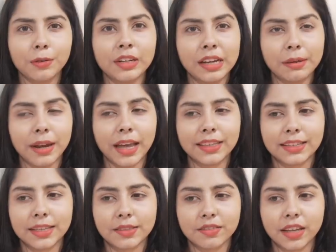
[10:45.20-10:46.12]
reapply
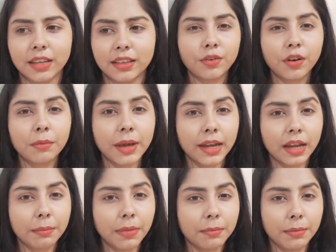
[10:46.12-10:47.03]
sunscreen. For
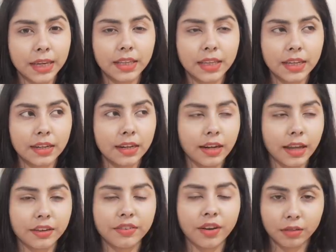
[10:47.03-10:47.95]
makeup, I mean here,
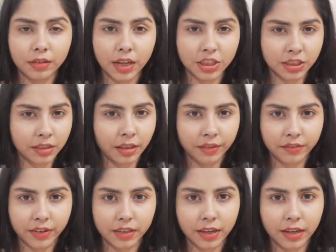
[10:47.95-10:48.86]
like, foundation and
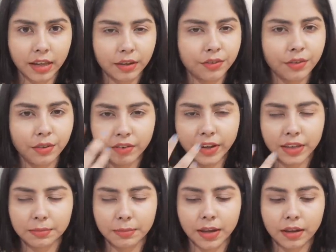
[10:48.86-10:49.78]
everything, like full
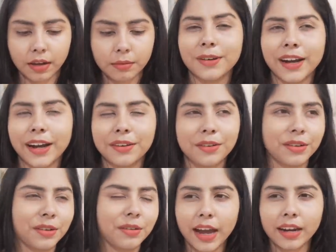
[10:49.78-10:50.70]
face makeup. I
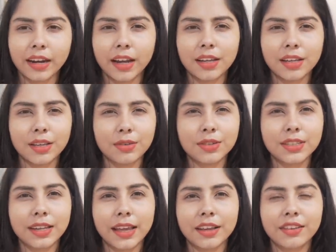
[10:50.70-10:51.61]
don't know. And I
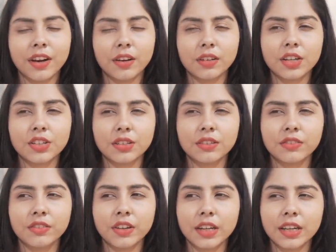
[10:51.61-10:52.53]
use, like,
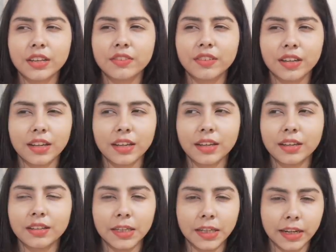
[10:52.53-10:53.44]
foundation very, very
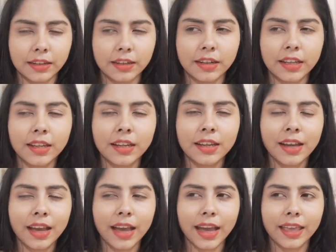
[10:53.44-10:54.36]
rarely,
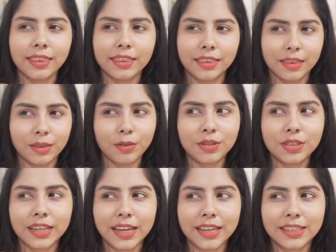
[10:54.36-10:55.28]
and
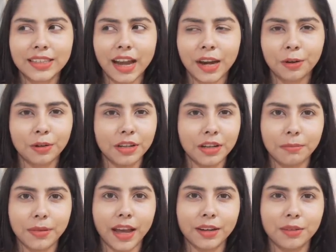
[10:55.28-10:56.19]
those days I don't
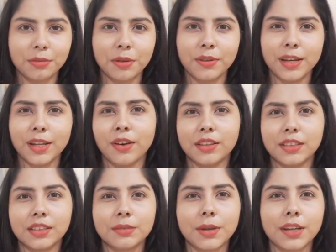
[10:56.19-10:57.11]
reapply, to be very
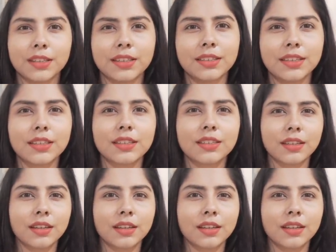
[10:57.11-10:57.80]
honest, because this is